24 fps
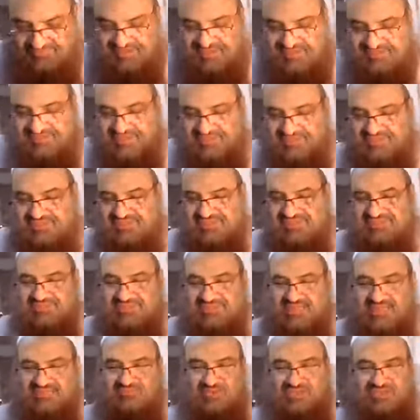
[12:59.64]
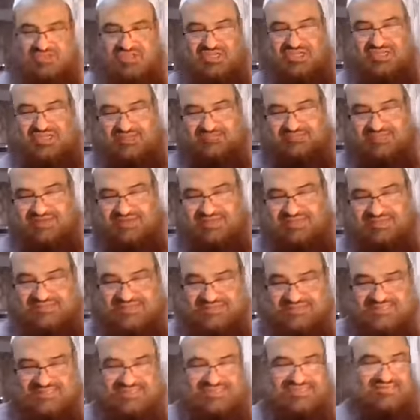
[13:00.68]
Right, so this is what Sheikh Al-Albani
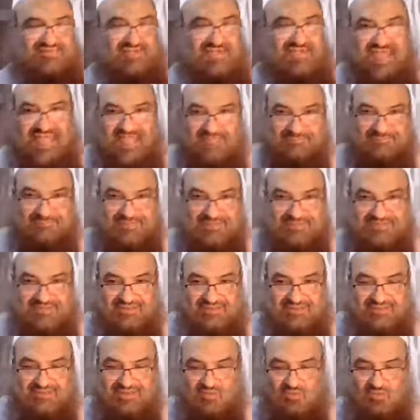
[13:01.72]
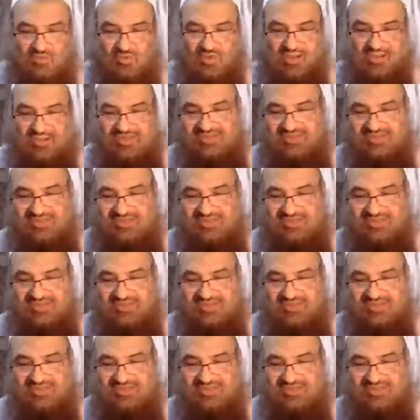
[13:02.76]
said, he's not happy. Why